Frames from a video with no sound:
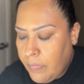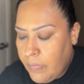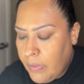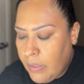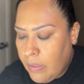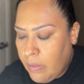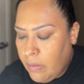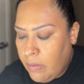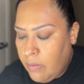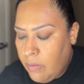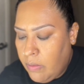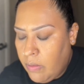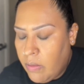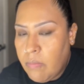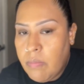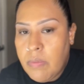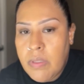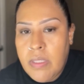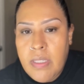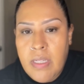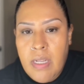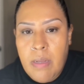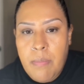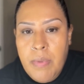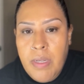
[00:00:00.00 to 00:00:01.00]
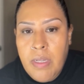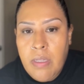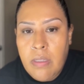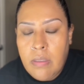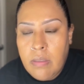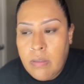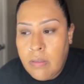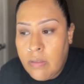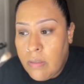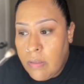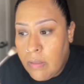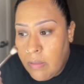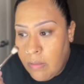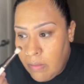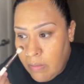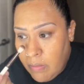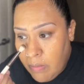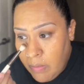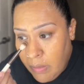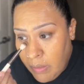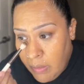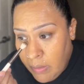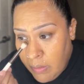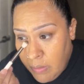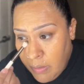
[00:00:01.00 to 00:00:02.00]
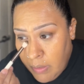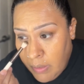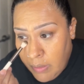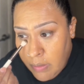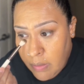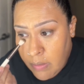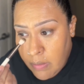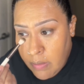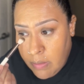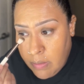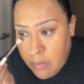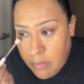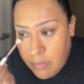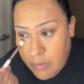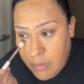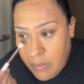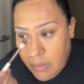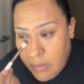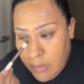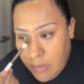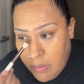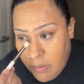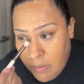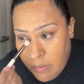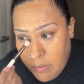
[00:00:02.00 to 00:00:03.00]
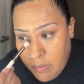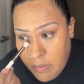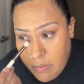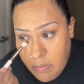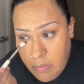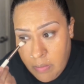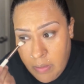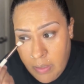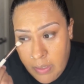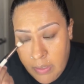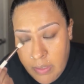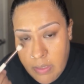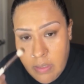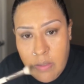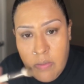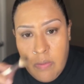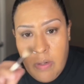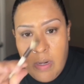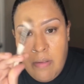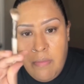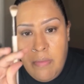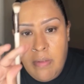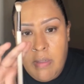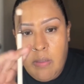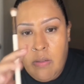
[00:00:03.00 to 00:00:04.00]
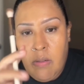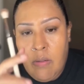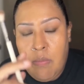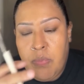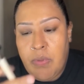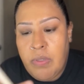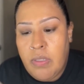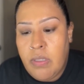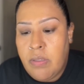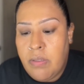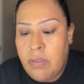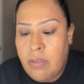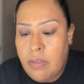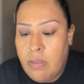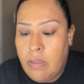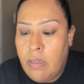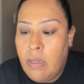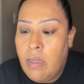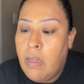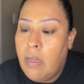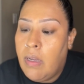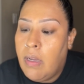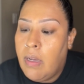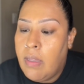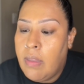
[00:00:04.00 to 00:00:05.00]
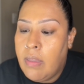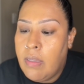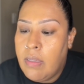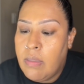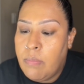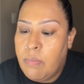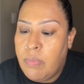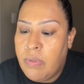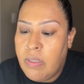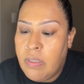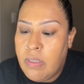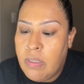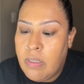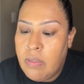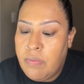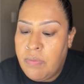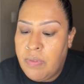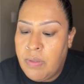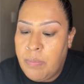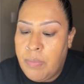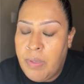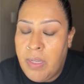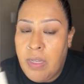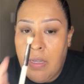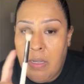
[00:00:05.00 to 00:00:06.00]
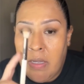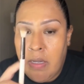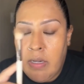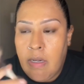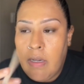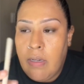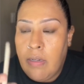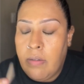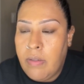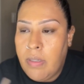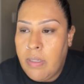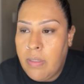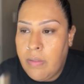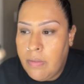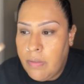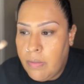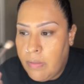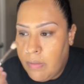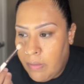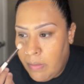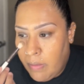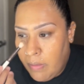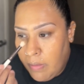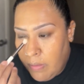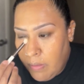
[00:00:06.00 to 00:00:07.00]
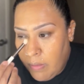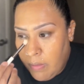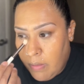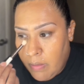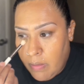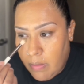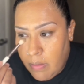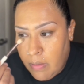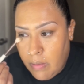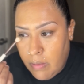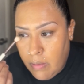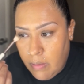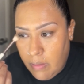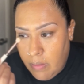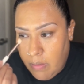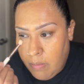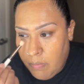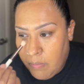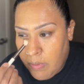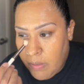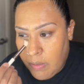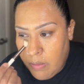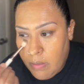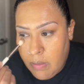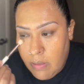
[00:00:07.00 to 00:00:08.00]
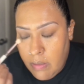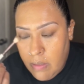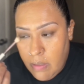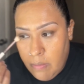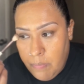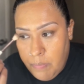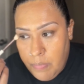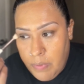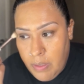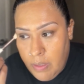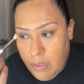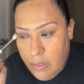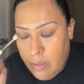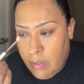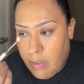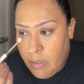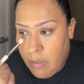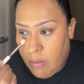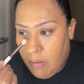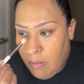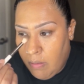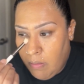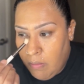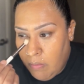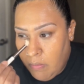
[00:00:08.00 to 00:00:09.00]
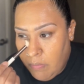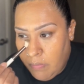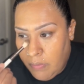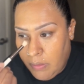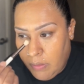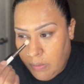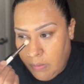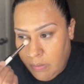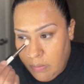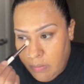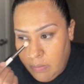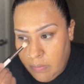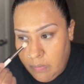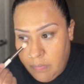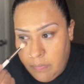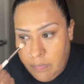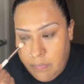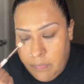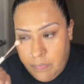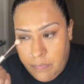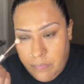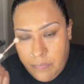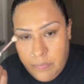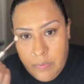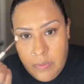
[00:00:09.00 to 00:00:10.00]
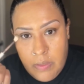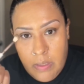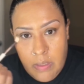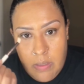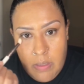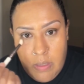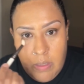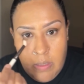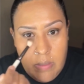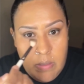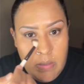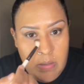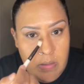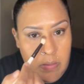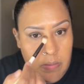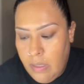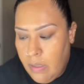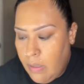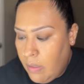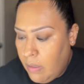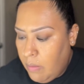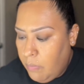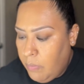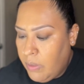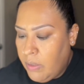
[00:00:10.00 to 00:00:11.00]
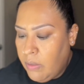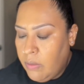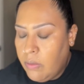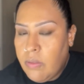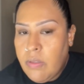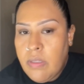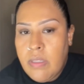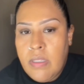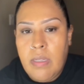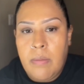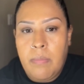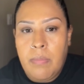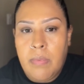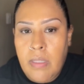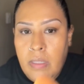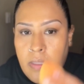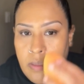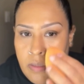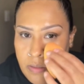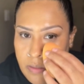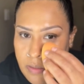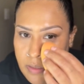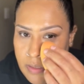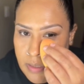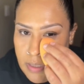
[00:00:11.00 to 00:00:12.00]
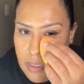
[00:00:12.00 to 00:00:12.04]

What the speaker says: ¿cómo se llama? Your under eye doesn't crease. So I just grab a little brush, and this brush is from Hank and Hungry, and I'm just gonna apply that all over, just like so. We're gonna do the same thing to this